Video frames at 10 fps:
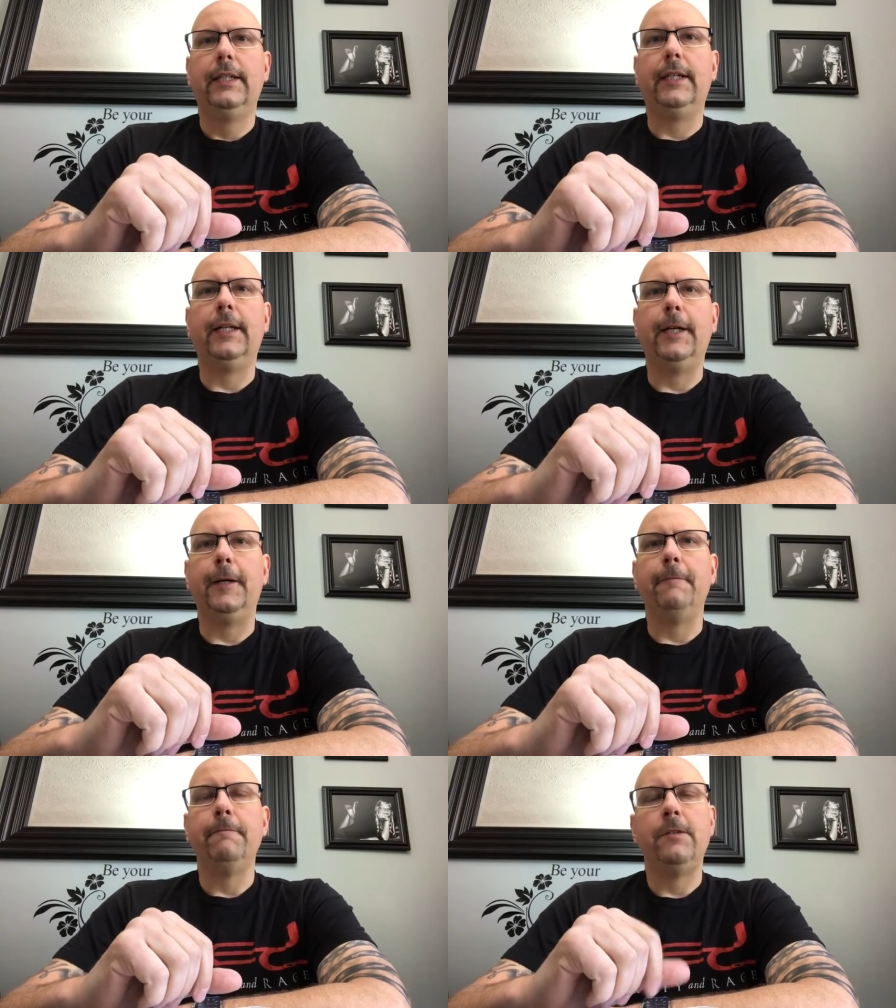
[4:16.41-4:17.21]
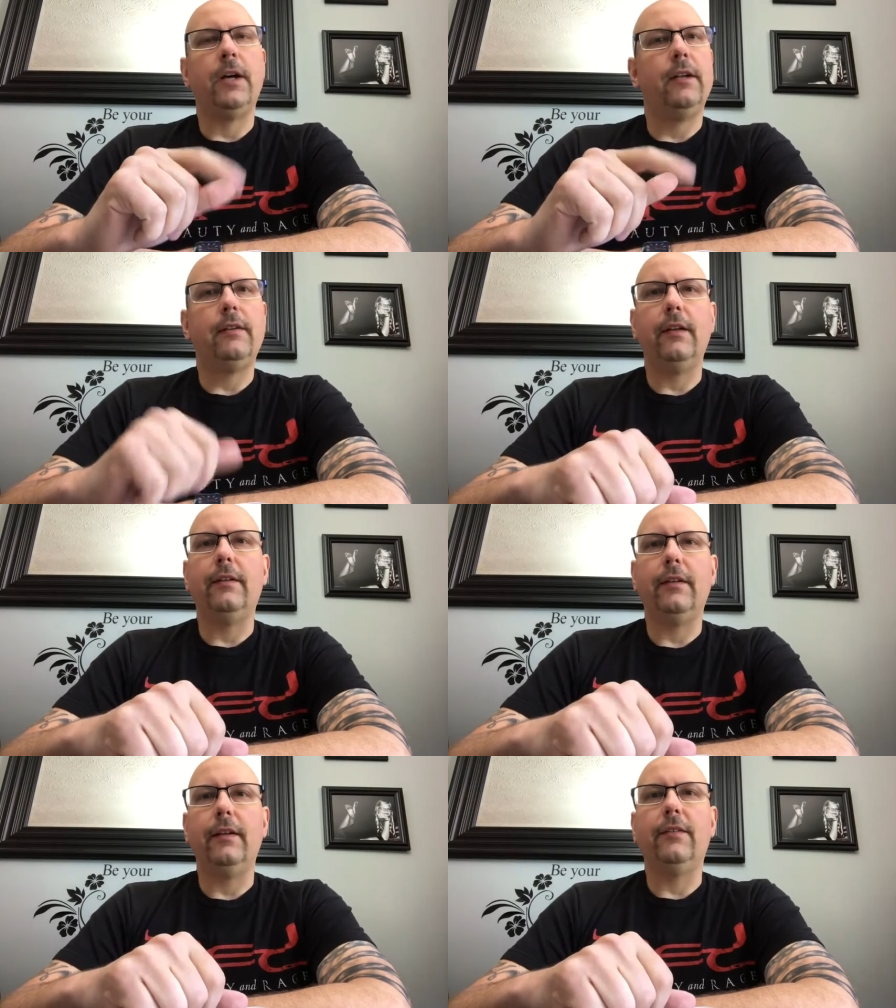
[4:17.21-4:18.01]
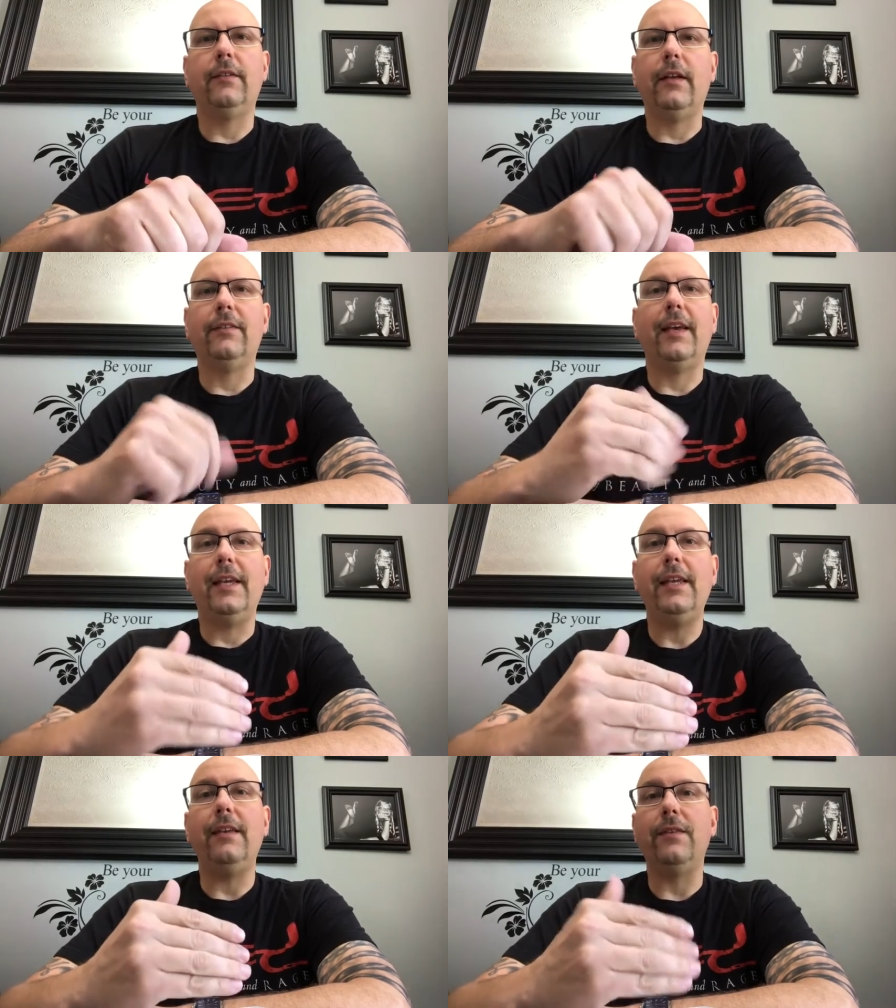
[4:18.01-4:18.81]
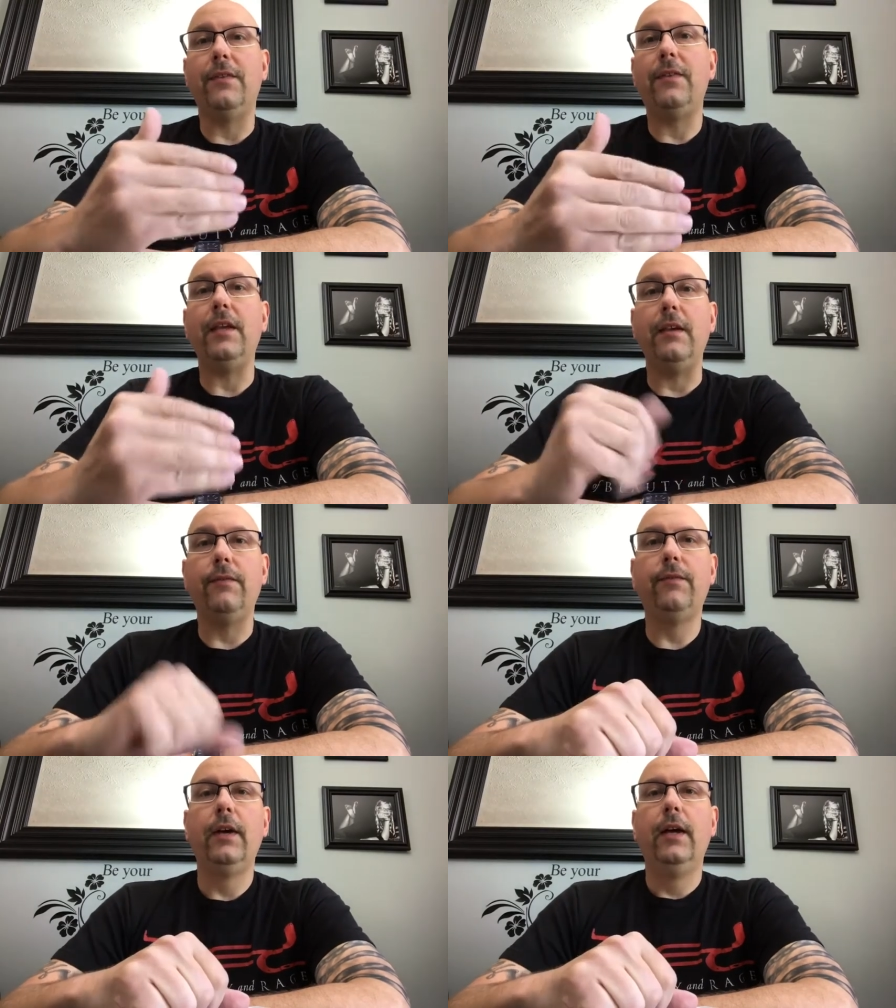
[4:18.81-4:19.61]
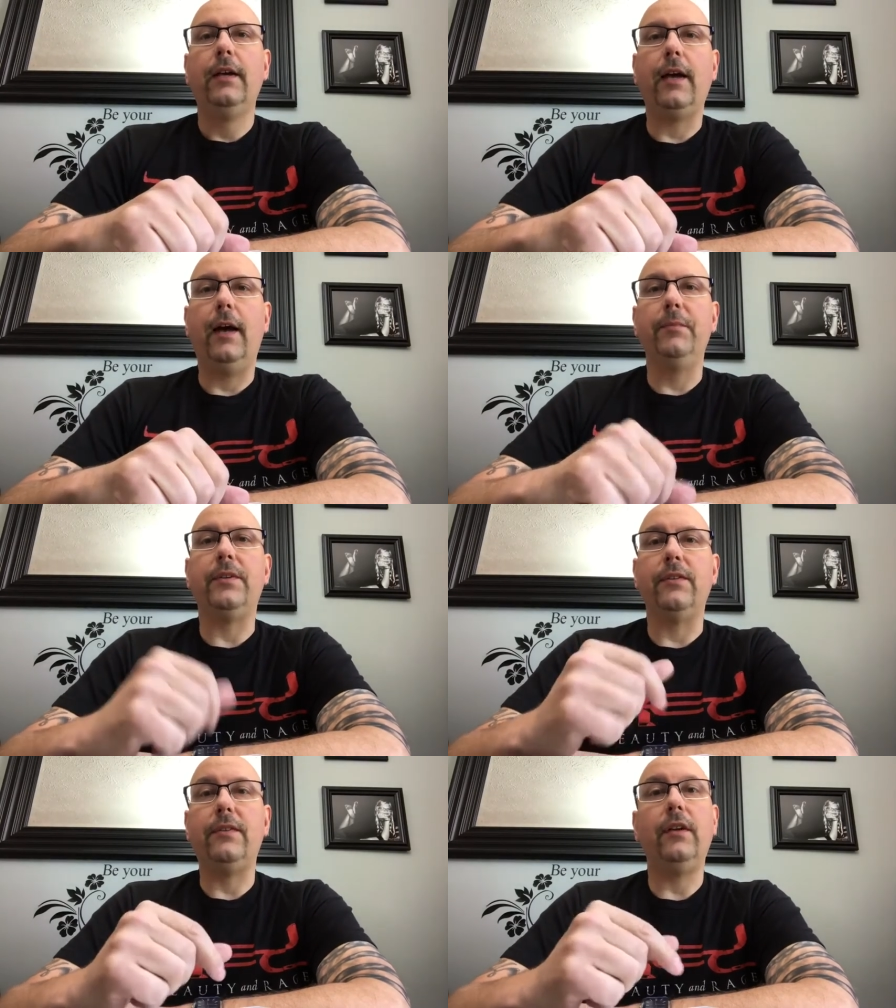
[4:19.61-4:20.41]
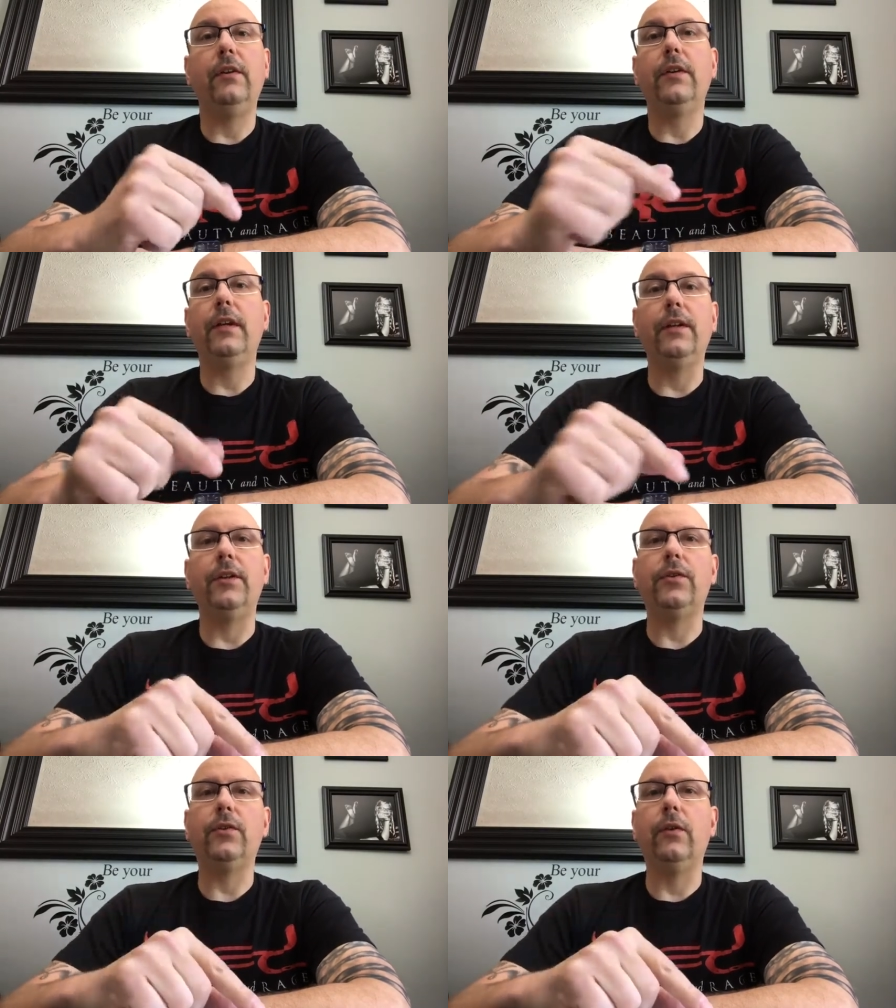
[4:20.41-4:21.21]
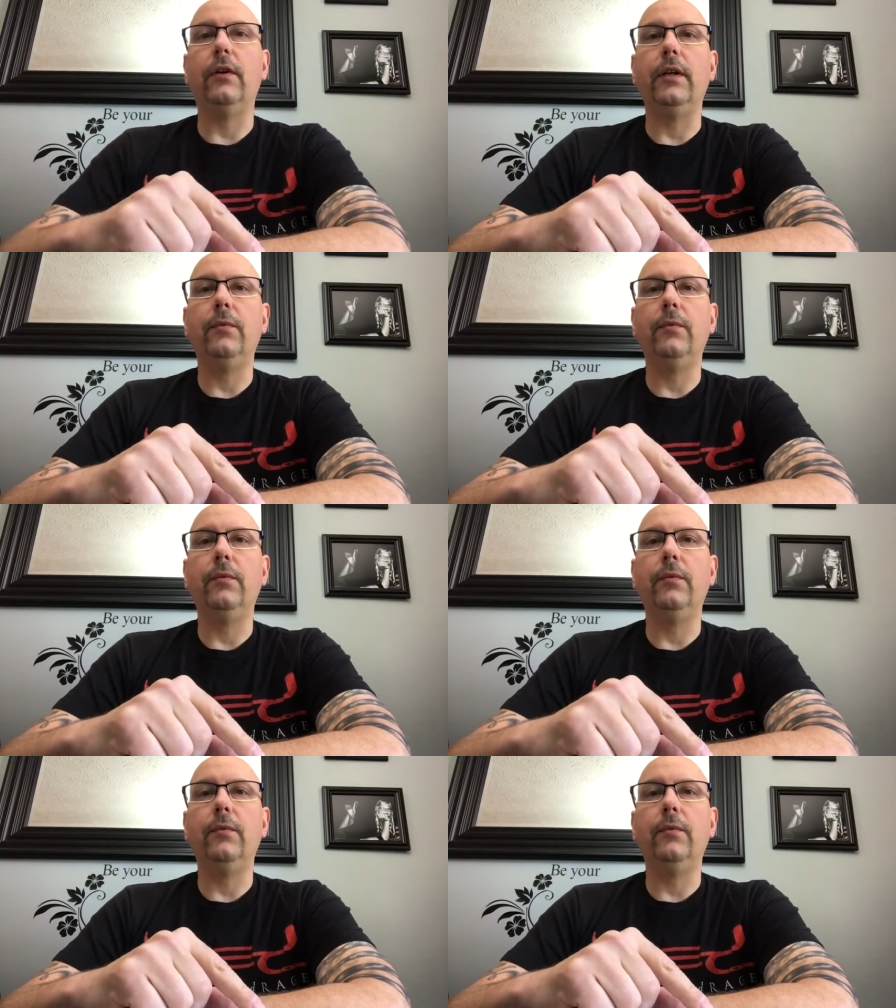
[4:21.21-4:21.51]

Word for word: Um, John 10 10 says that he, the thief, comes to steal, kill, and destroy.